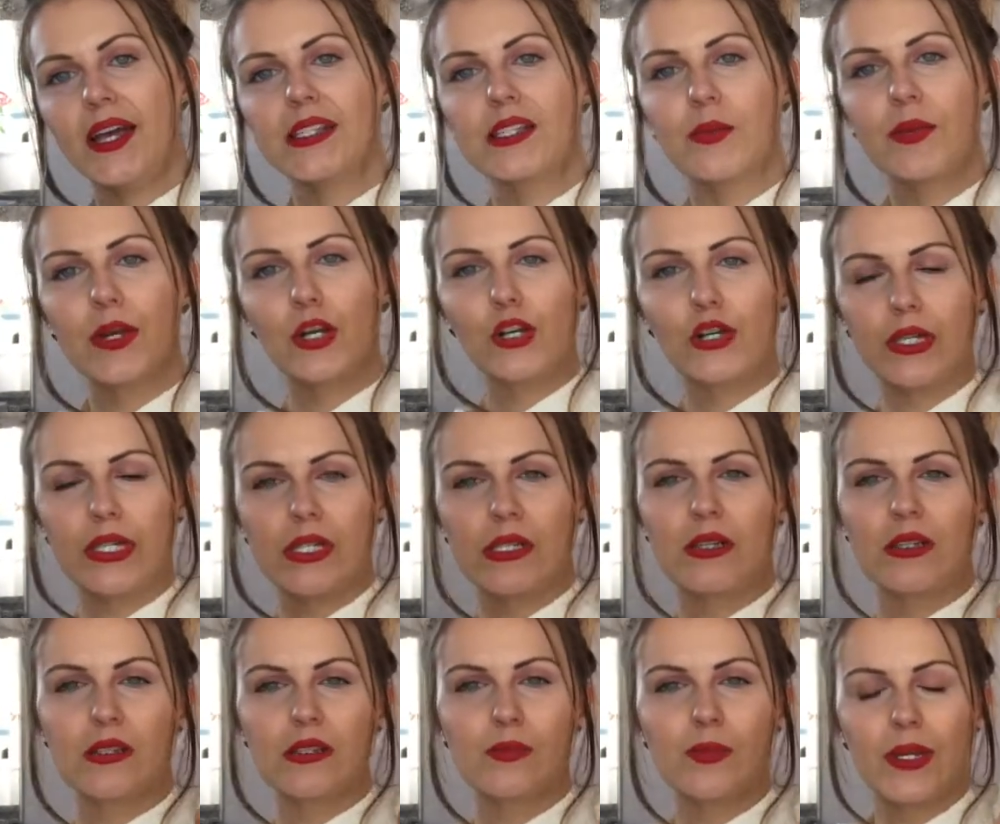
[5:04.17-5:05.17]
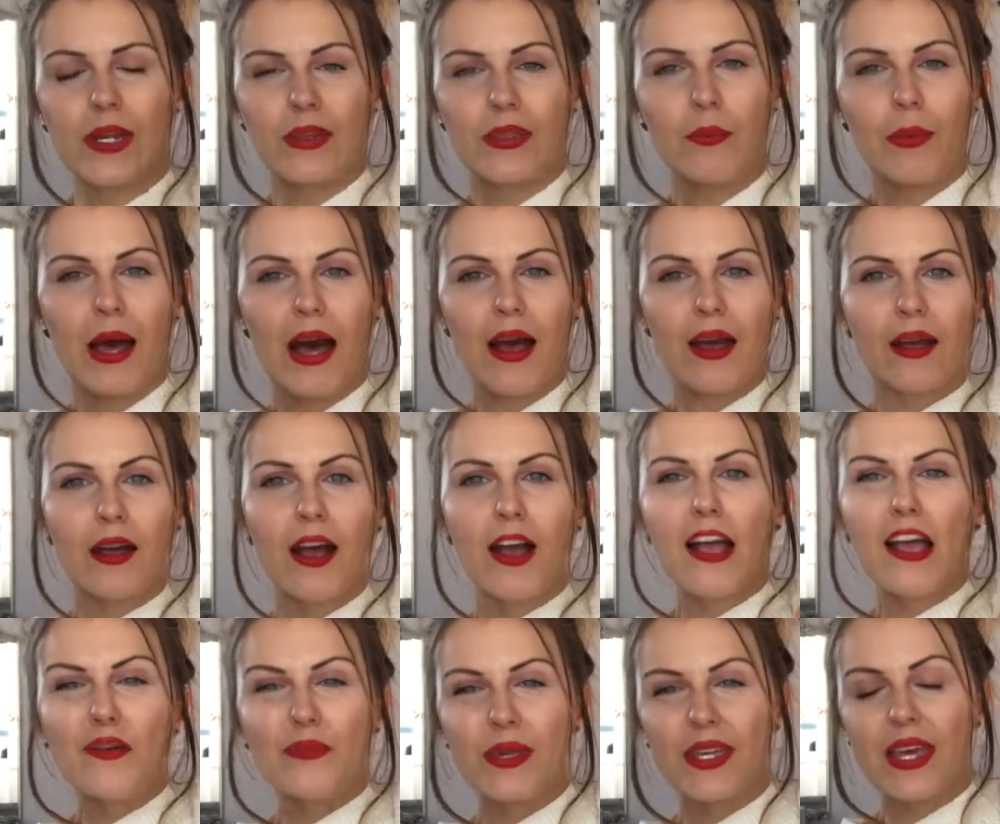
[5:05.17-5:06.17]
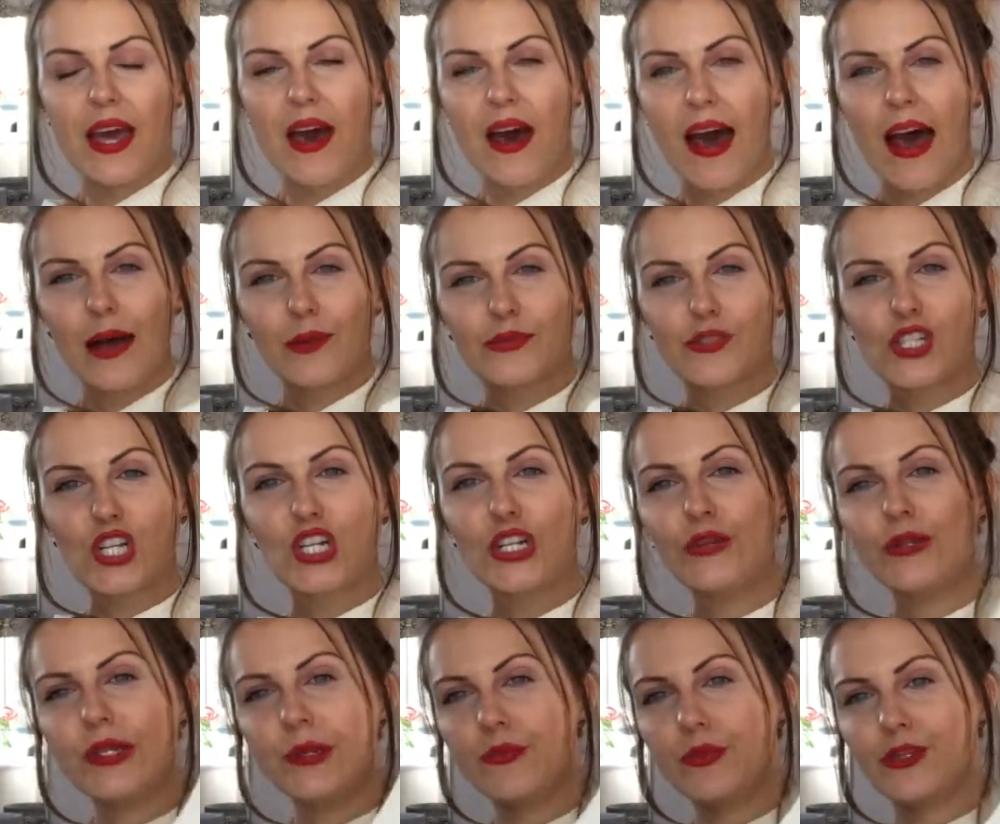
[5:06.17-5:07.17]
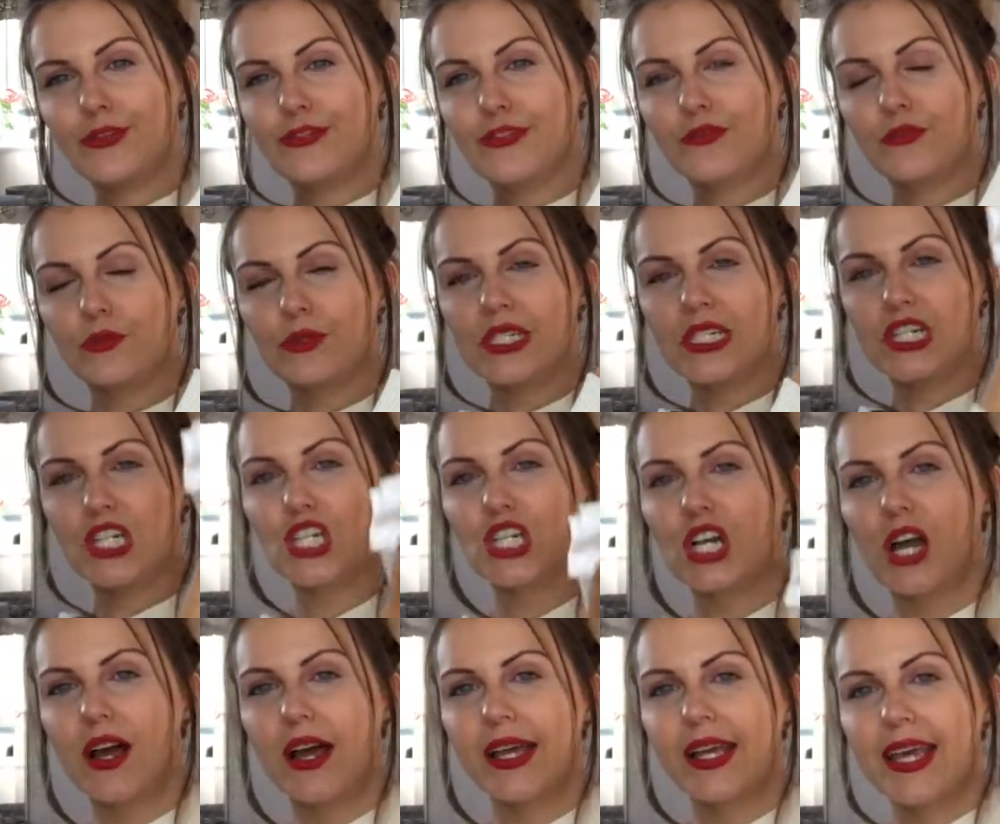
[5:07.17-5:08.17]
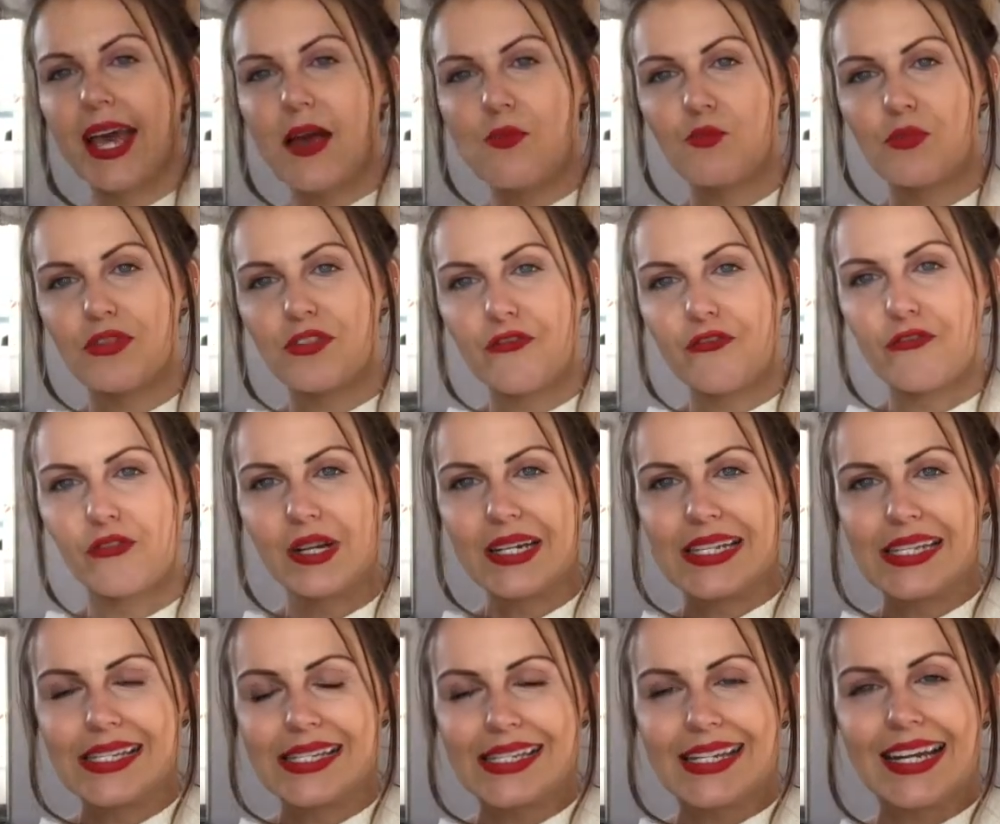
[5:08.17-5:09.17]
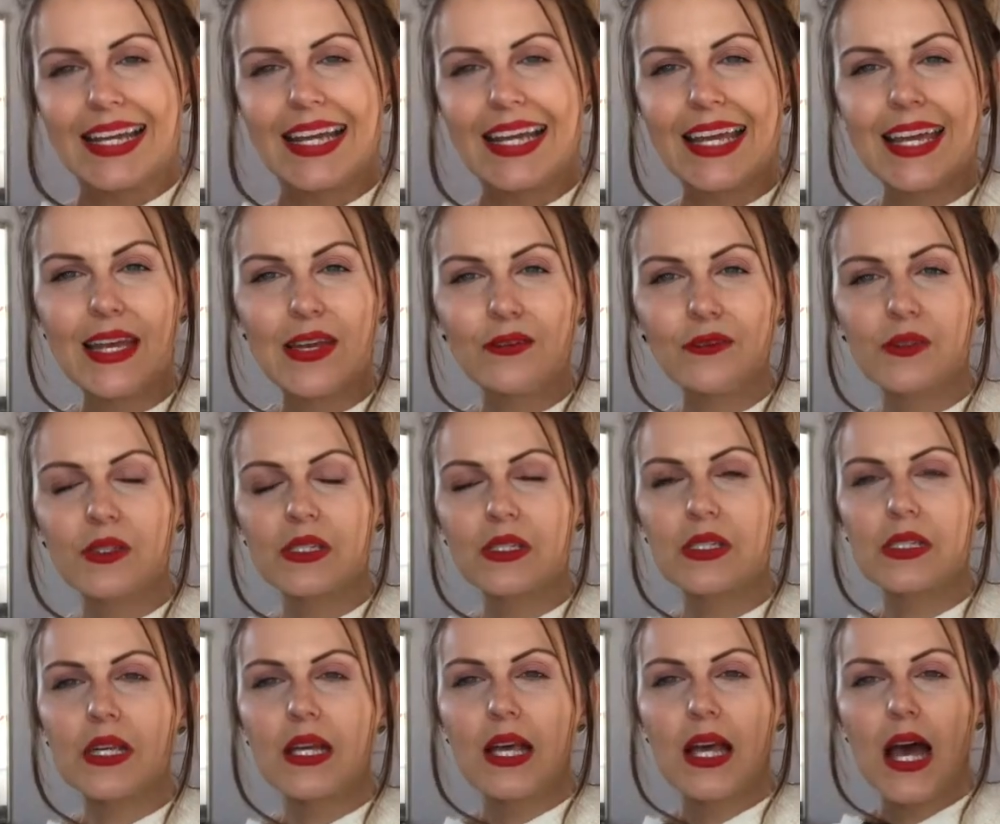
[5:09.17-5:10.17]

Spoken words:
it's a bit creased because it's been in the bag, but yeah, absolutely beautiful t-shirt again with the frilly sleeves.